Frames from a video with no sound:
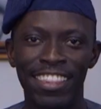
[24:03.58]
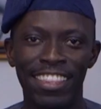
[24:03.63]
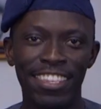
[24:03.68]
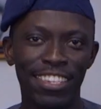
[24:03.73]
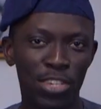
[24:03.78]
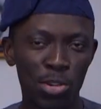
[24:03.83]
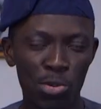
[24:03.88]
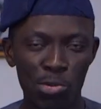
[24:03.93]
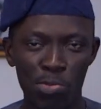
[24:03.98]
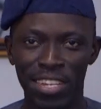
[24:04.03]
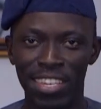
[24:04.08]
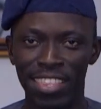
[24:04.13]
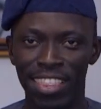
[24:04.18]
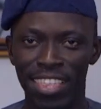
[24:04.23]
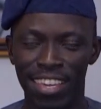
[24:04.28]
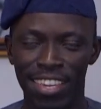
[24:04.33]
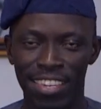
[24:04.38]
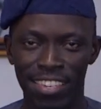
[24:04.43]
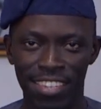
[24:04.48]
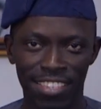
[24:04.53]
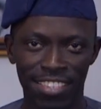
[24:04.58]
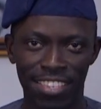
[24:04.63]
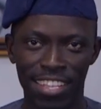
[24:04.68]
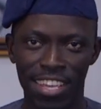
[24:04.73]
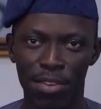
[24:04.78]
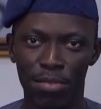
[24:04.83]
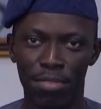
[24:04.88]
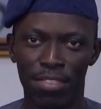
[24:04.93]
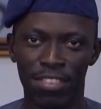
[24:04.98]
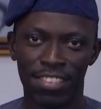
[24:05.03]
This year will make it 10 years
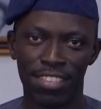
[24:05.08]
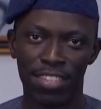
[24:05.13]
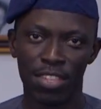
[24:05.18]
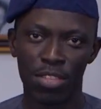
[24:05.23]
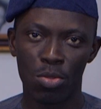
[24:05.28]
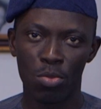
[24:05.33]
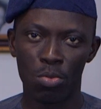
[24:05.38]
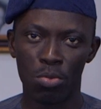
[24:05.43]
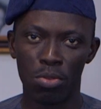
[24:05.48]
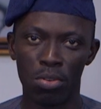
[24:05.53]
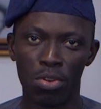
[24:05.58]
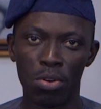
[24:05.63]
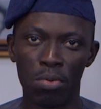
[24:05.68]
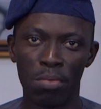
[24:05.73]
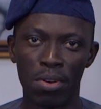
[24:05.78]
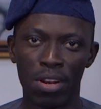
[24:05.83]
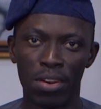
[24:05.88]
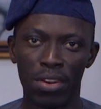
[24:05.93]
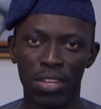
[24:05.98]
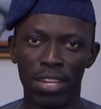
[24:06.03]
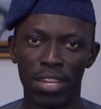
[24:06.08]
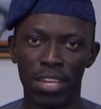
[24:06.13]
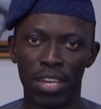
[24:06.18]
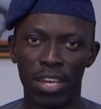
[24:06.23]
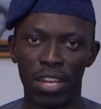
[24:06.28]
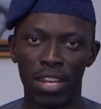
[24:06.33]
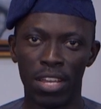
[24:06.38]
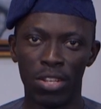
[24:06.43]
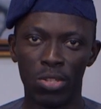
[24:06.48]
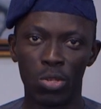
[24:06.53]
that we got married,
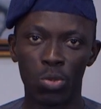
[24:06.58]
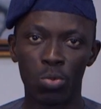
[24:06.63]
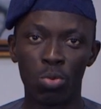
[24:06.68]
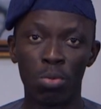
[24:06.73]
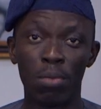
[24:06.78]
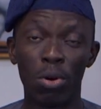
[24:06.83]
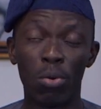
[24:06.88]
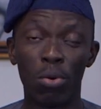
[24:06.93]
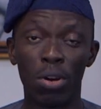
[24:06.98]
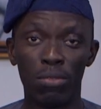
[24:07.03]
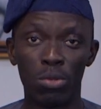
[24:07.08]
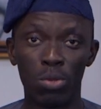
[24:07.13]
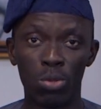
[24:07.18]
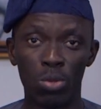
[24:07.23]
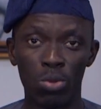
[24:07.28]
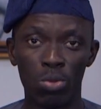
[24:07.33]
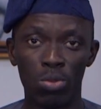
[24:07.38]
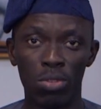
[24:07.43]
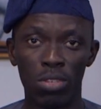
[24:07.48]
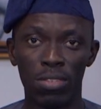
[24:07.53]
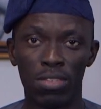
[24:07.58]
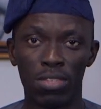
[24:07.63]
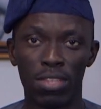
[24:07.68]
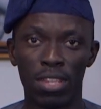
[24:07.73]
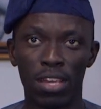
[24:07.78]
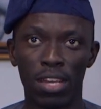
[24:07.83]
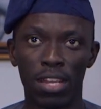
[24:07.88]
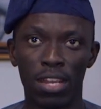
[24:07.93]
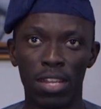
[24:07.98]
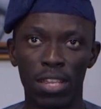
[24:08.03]
and I just want my wife to know this,
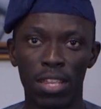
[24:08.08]
that